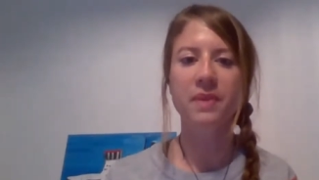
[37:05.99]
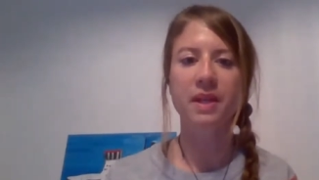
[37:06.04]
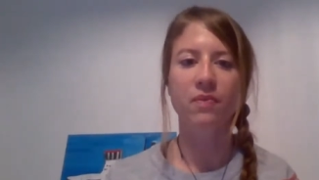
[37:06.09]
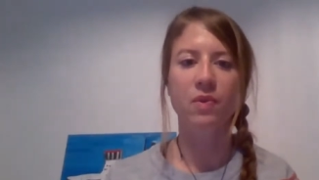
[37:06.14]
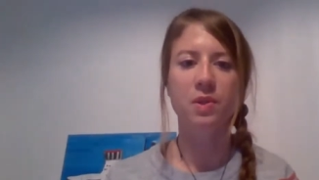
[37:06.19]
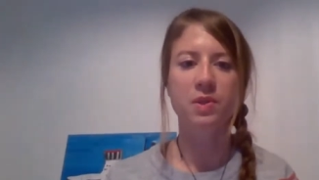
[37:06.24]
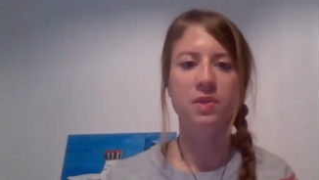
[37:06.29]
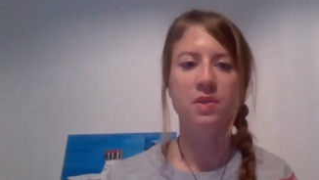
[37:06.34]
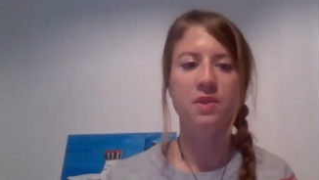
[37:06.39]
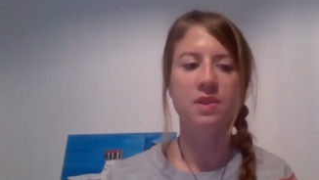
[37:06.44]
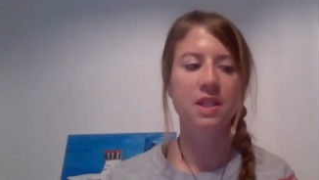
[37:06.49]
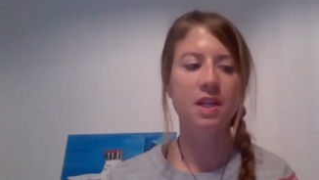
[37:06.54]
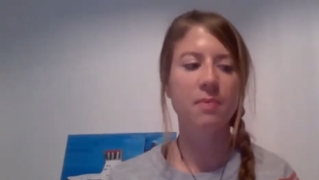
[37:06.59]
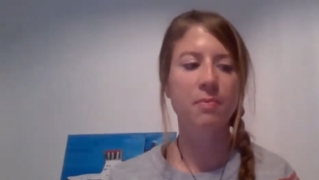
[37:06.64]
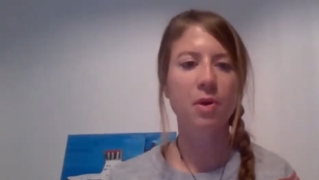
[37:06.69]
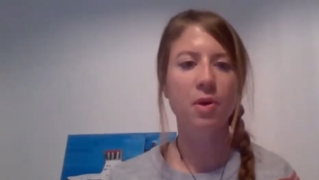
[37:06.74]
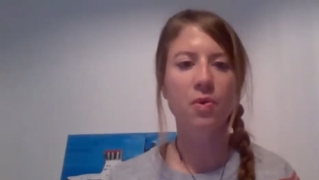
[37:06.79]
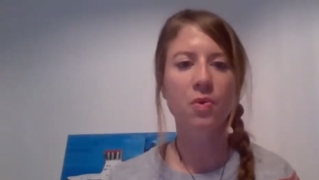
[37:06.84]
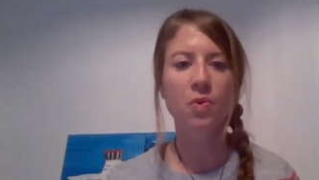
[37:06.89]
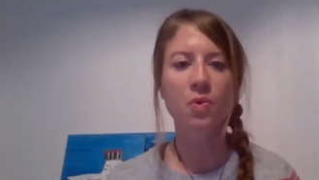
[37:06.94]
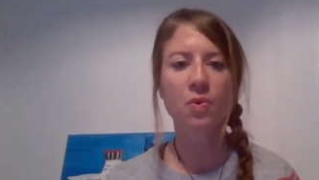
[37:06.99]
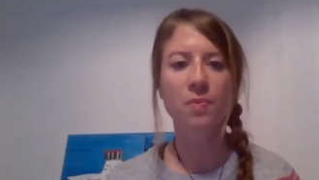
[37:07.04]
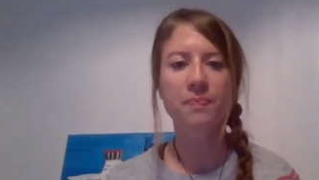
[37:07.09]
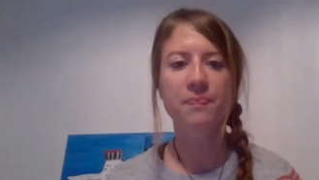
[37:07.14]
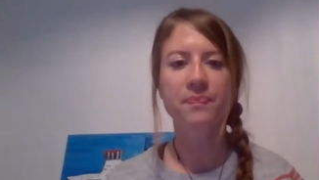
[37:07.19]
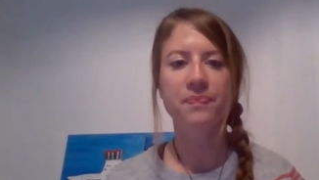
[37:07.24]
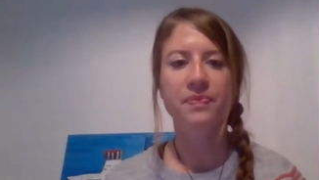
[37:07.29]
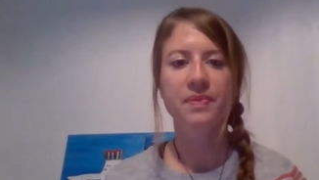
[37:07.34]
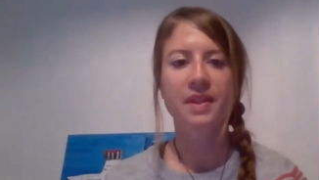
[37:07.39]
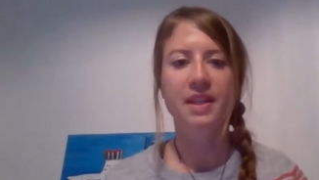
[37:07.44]
There was a cinema
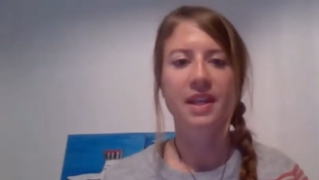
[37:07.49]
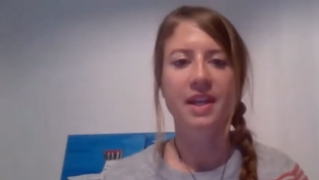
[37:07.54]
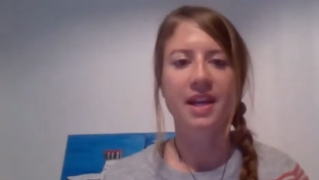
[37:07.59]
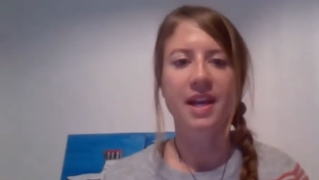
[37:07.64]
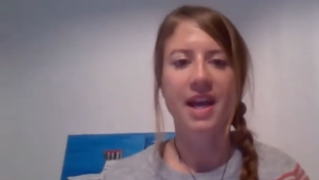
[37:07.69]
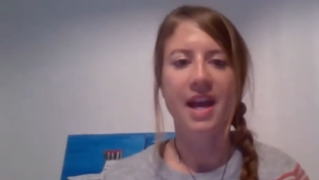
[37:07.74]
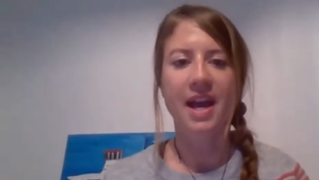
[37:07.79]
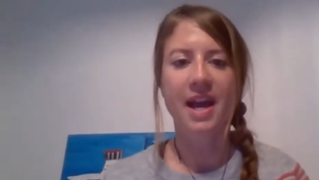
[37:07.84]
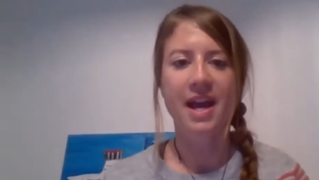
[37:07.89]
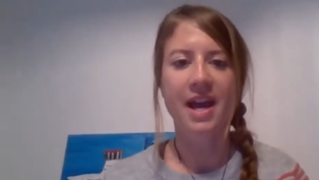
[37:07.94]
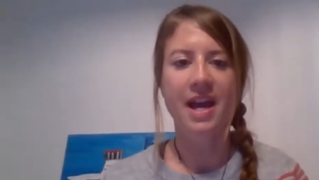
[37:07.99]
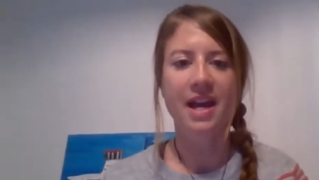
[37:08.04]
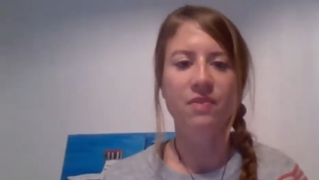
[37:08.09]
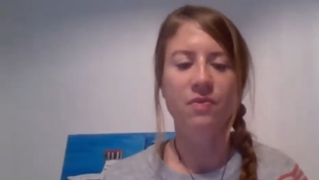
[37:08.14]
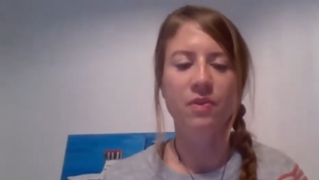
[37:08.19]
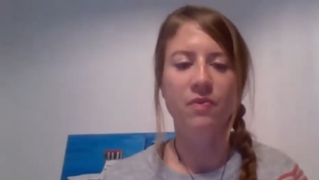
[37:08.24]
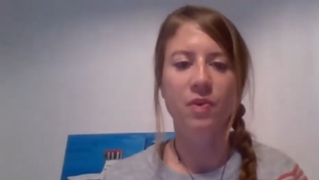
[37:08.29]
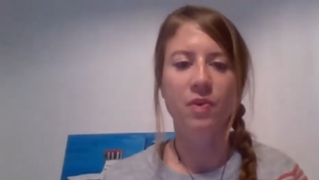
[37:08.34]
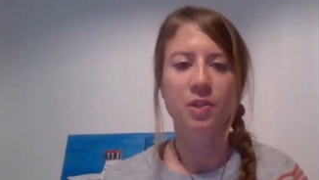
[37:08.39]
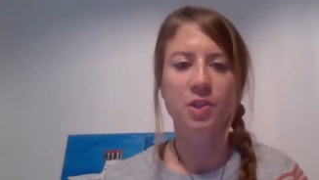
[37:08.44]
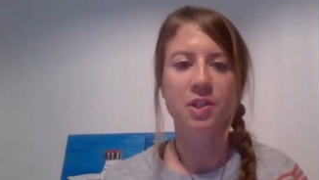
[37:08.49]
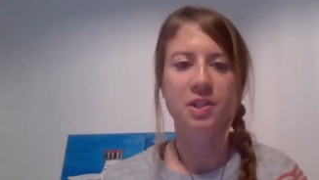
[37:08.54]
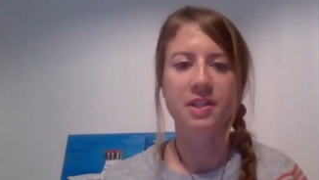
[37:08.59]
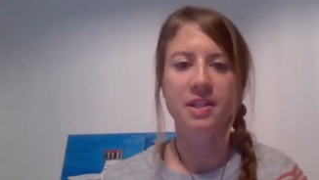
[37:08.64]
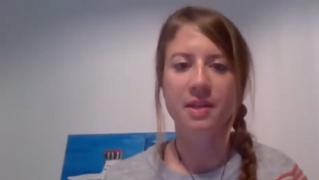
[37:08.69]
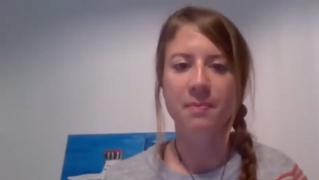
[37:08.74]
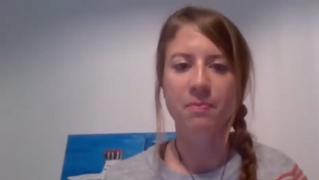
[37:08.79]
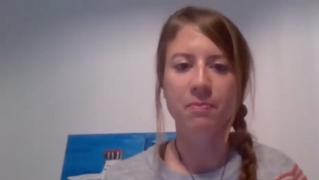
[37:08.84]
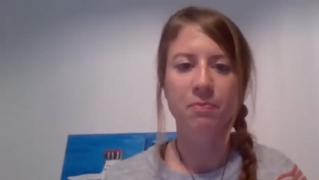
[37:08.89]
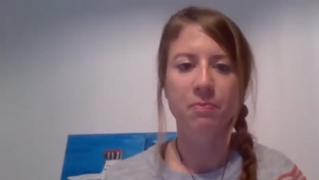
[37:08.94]
room, and we watched
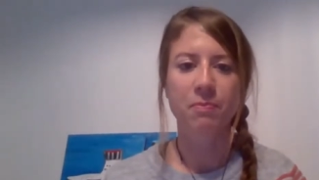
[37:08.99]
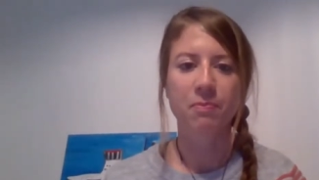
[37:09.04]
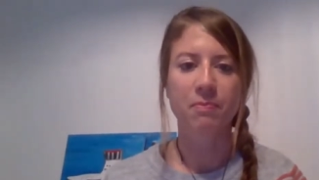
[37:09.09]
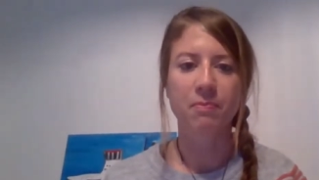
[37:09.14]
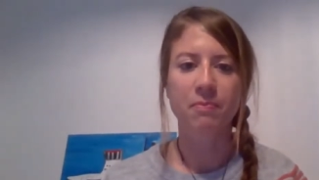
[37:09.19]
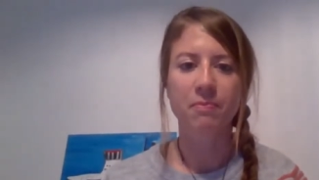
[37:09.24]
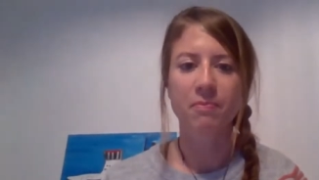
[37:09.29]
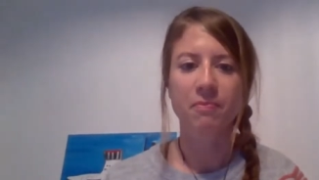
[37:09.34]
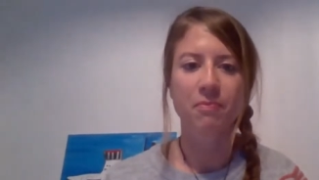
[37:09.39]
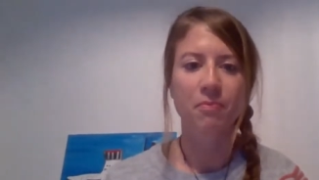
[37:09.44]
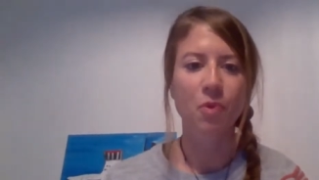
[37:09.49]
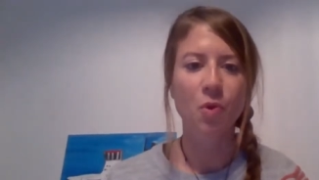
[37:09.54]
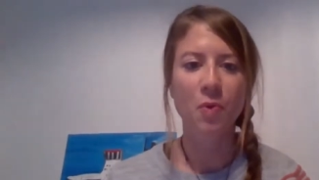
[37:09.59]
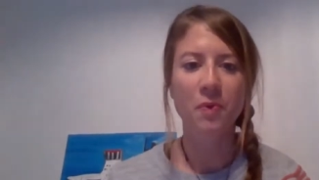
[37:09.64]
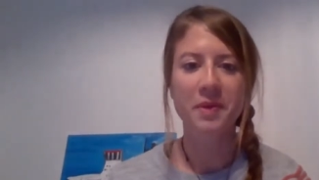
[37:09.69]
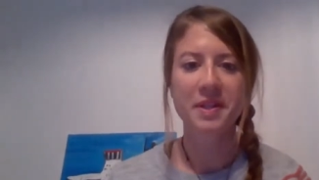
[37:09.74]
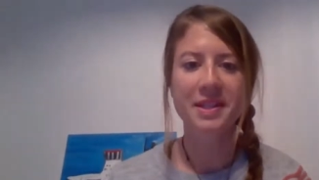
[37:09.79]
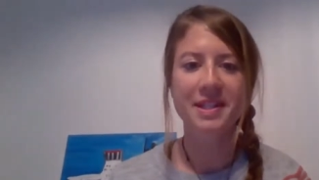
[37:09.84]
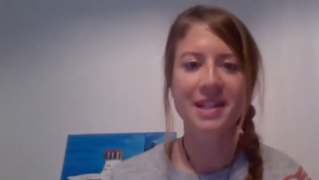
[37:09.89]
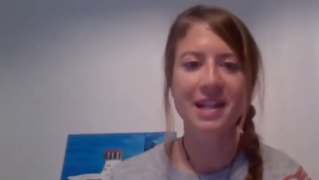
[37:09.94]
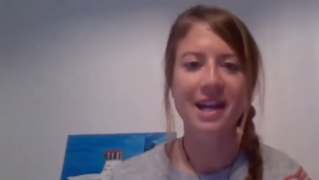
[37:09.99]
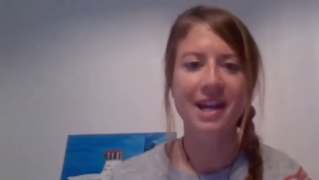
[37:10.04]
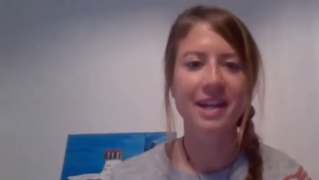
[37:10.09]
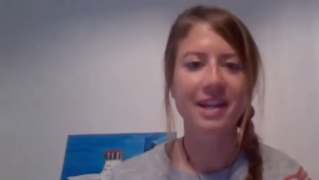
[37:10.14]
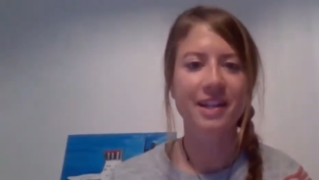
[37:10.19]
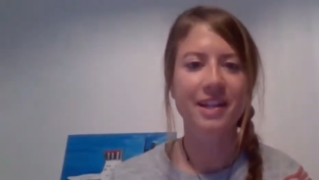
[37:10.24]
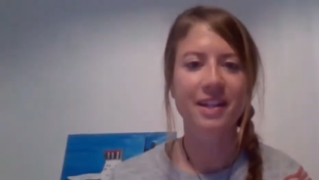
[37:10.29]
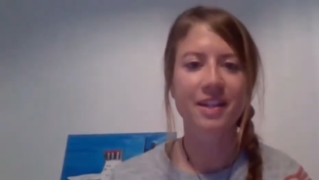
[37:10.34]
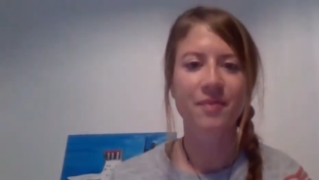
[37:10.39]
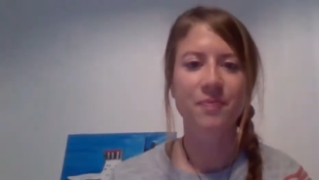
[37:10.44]
some movies
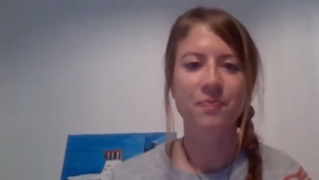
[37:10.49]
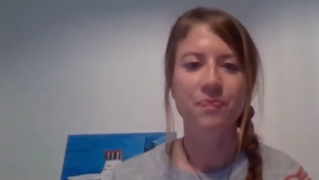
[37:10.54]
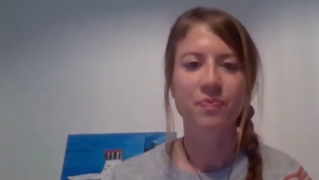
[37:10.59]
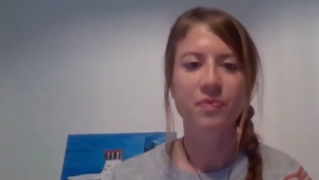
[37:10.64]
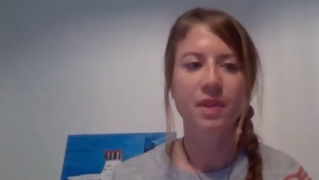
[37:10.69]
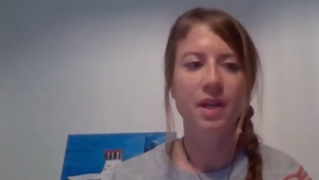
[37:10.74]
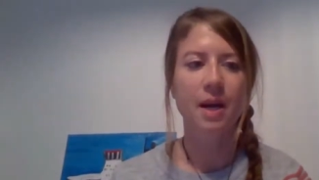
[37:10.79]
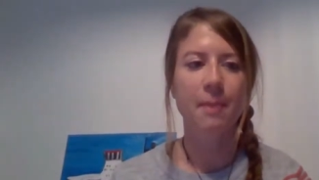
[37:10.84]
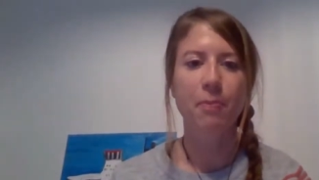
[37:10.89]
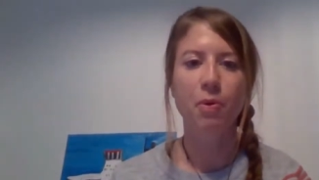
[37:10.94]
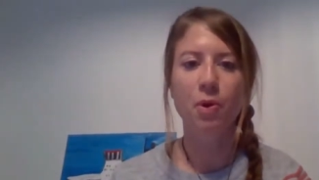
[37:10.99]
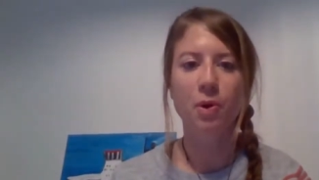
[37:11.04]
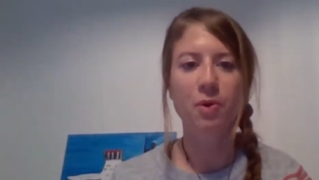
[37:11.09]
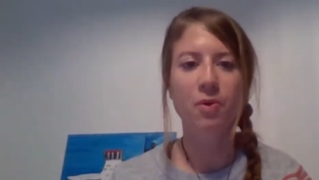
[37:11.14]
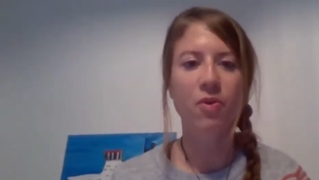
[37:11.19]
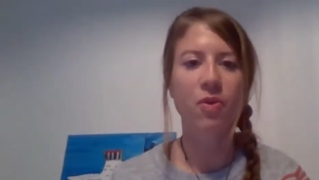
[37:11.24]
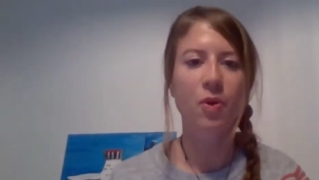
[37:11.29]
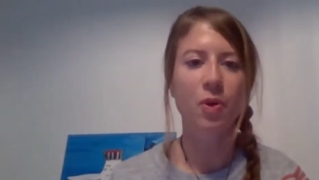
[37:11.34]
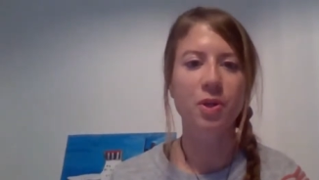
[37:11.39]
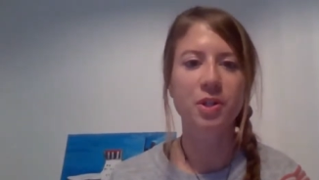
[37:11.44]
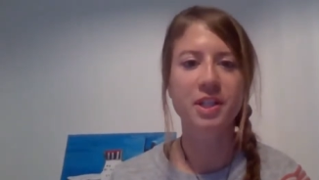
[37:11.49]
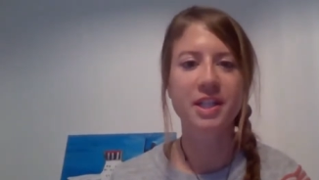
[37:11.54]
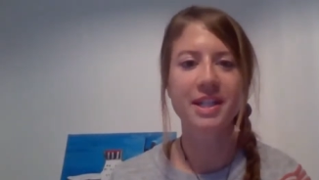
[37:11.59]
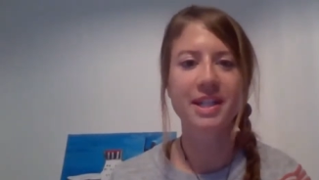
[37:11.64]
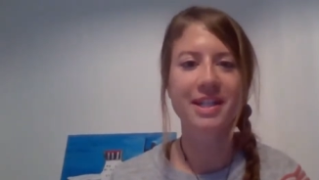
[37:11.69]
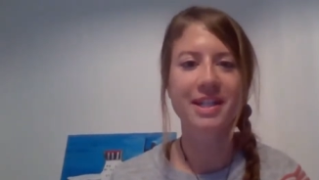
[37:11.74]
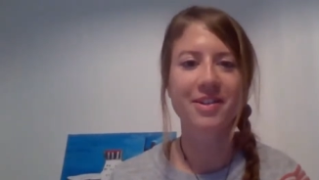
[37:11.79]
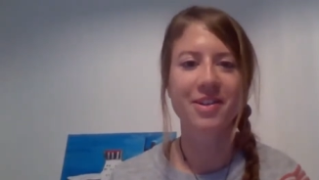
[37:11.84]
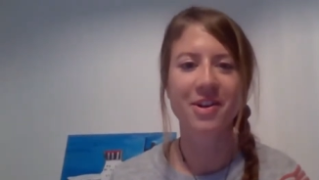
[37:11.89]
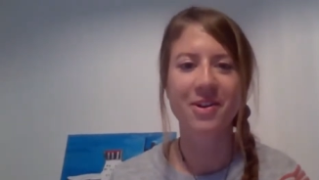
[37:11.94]
like Apollo
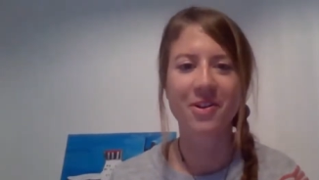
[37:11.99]
13